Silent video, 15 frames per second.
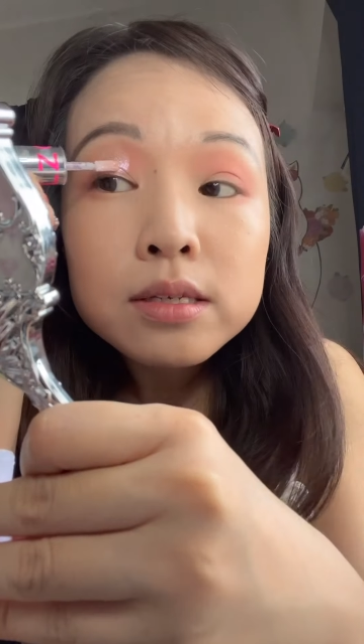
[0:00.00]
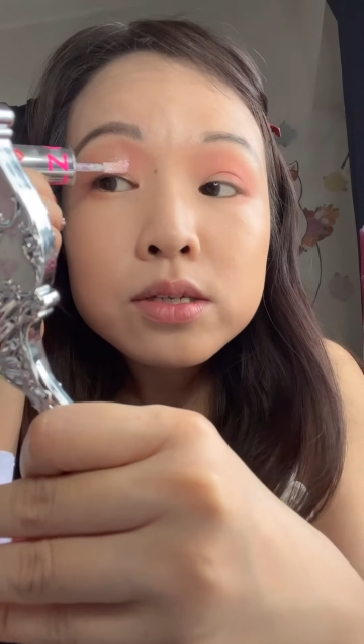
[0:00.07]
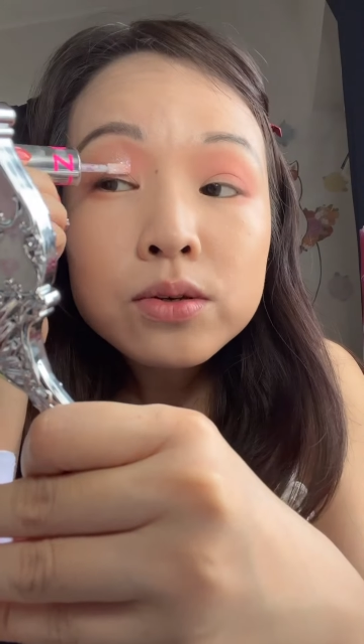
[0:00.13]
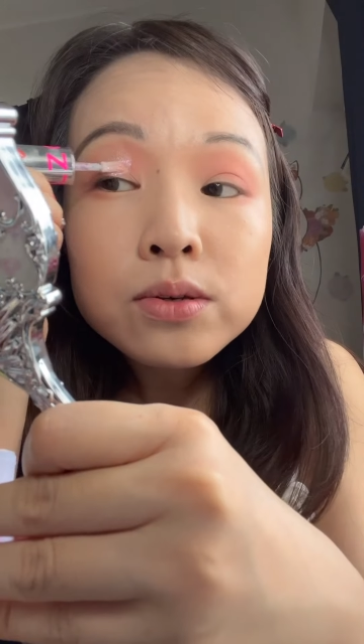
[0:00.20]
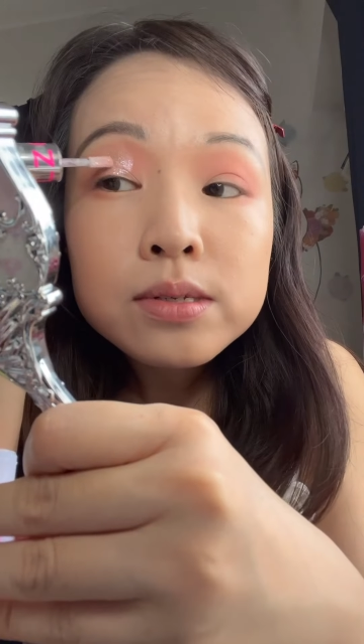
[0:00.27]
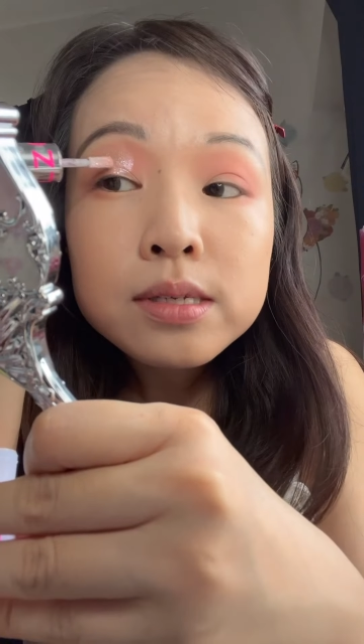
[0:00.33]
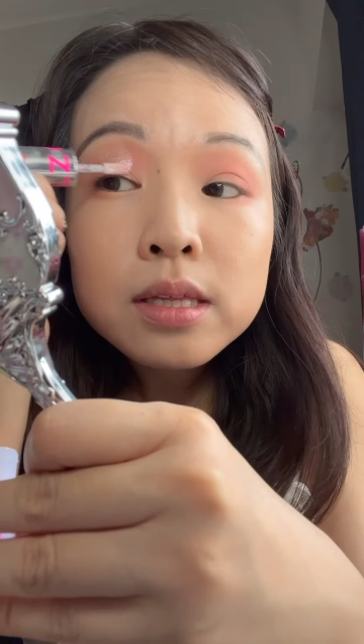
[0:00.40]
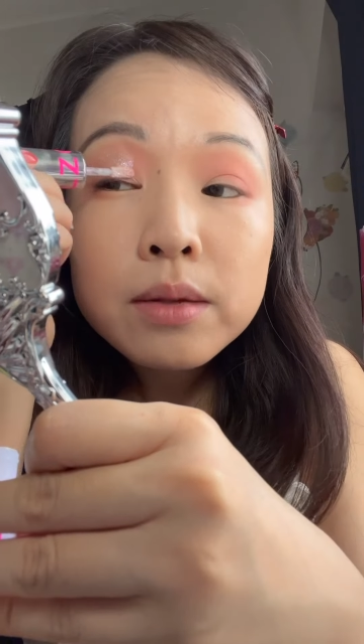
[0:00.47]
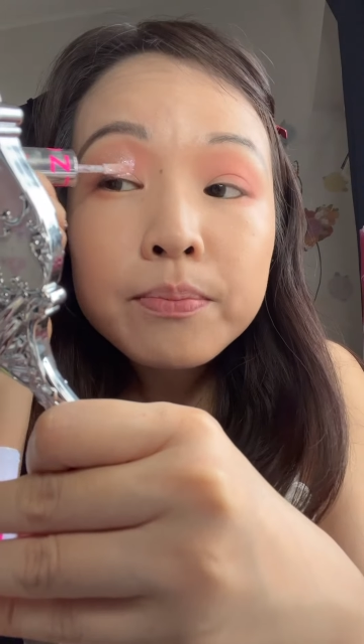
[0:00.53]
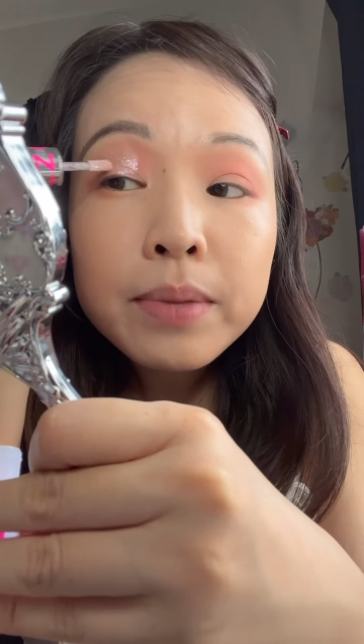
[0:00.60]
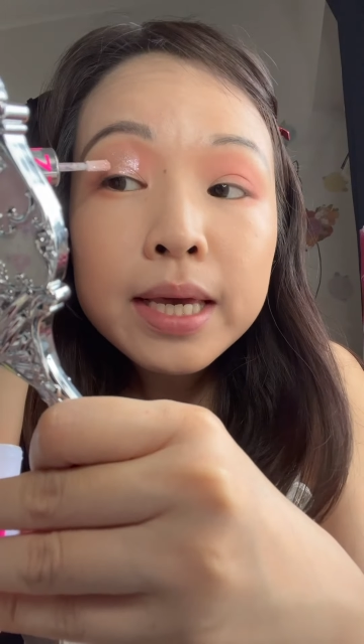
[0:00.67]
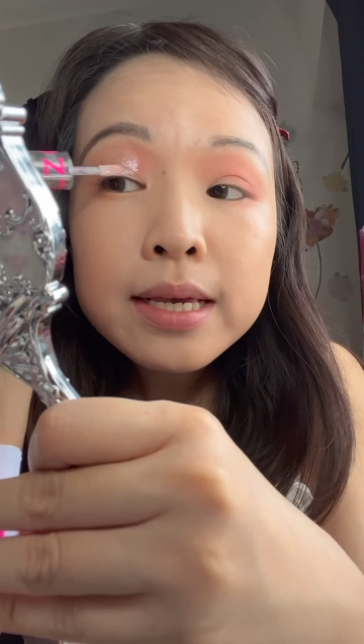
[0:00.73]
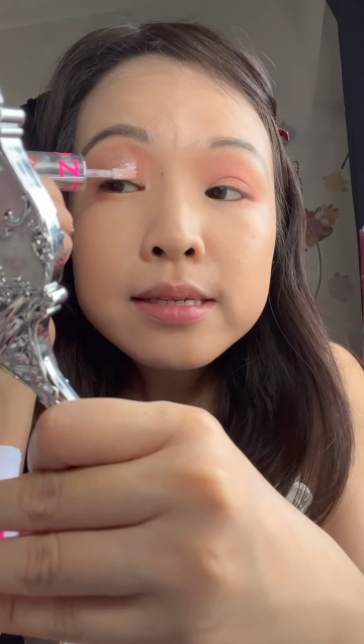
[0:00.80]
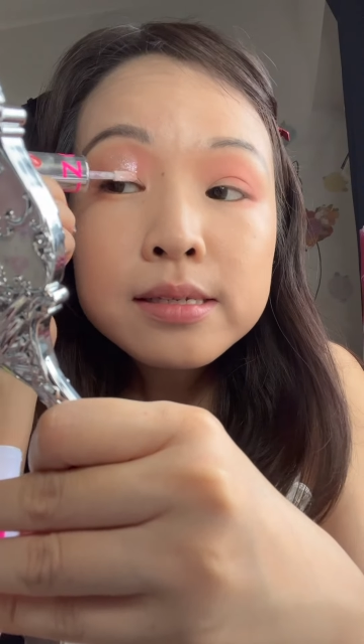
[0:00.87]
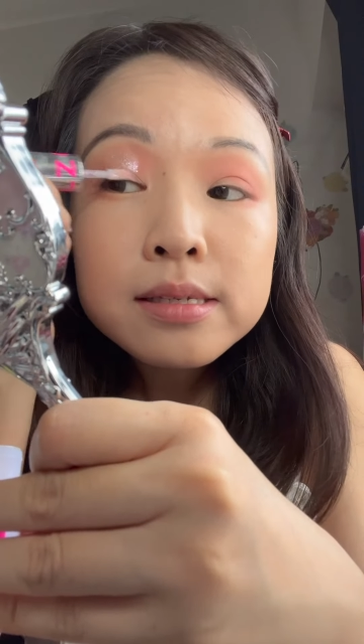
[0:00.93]
So you see the
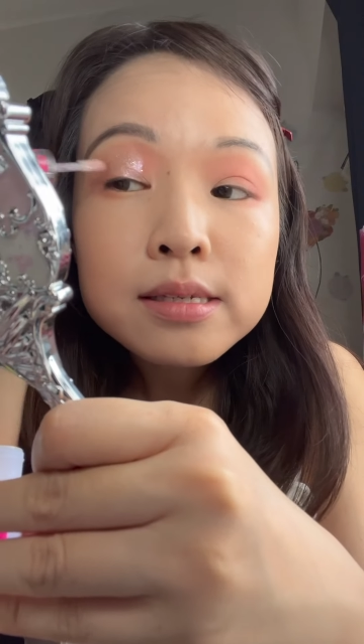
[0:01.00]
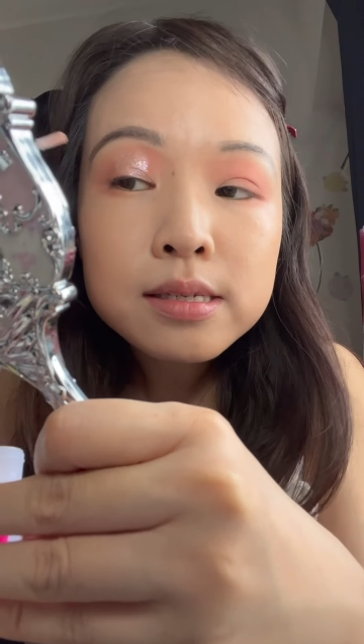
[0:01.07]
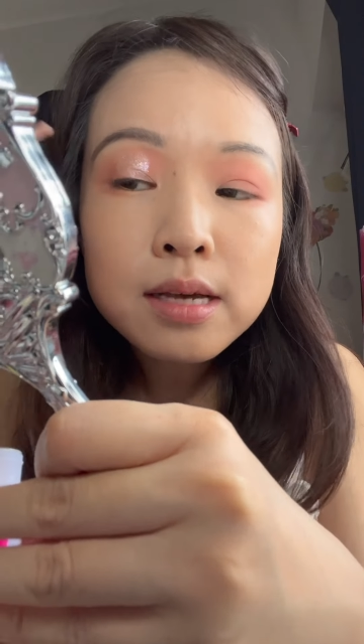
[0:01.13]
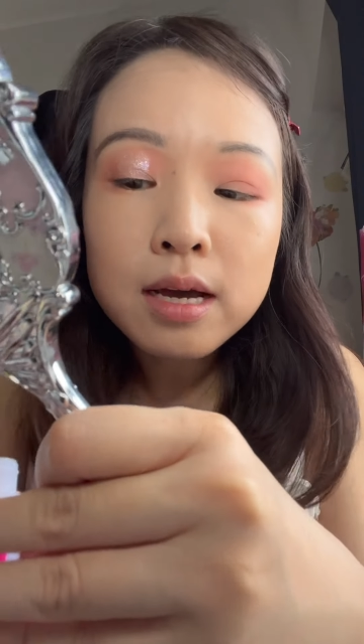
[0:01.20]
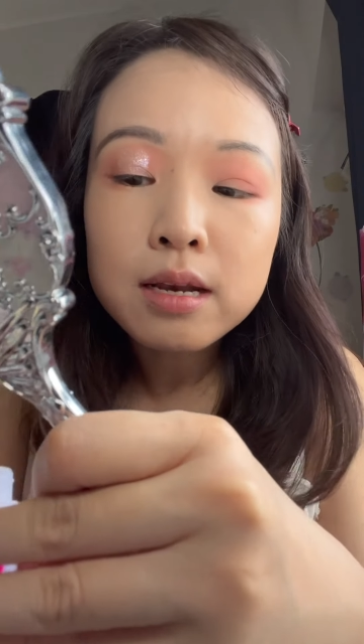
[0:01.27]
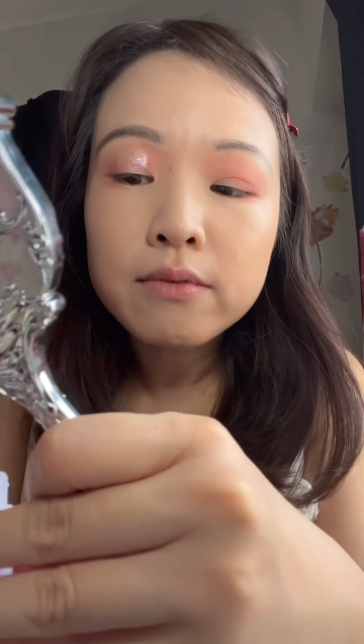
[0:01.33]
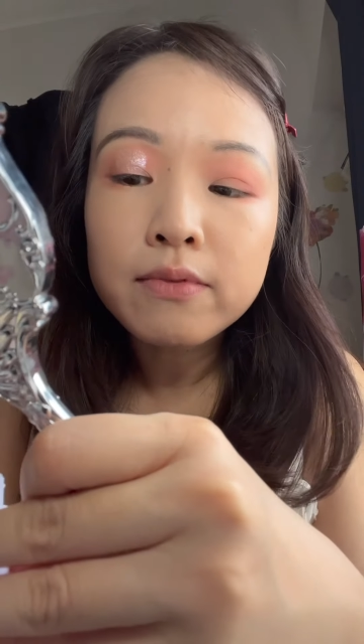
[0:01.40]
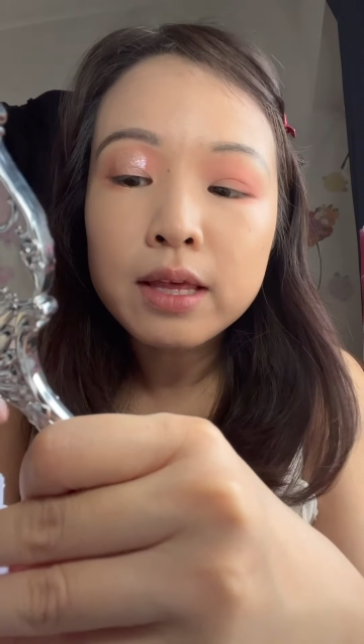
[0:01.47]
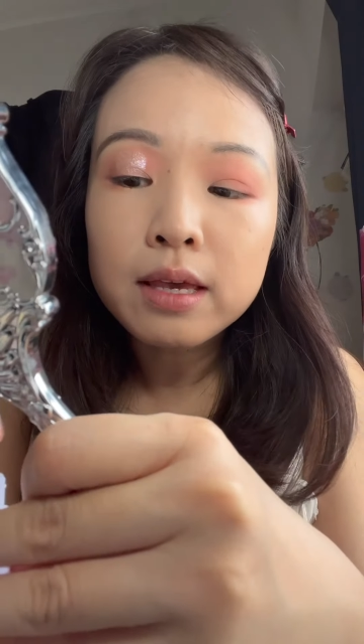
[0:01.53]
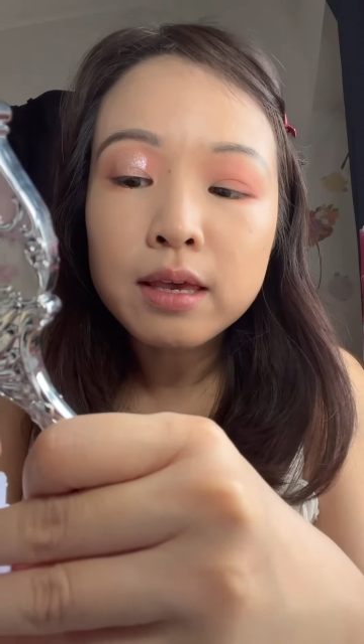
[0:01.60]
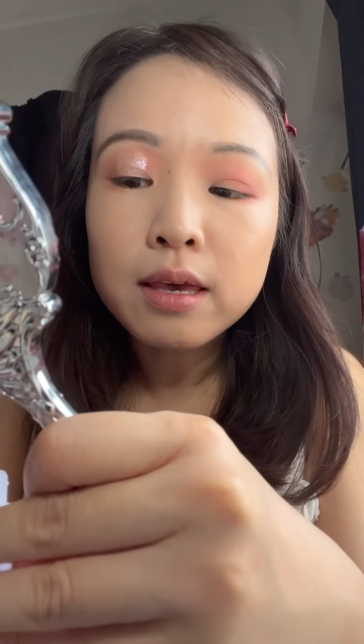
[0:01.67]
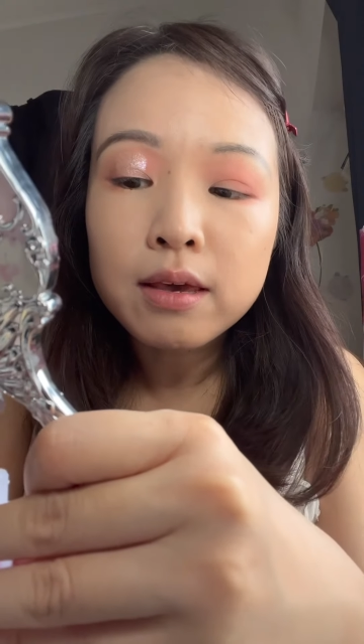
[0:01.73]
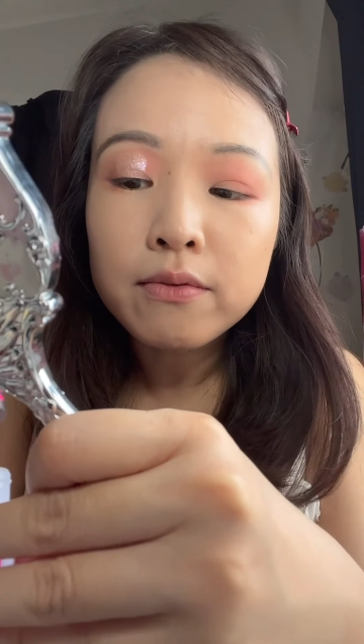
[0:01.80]
base is kind of like a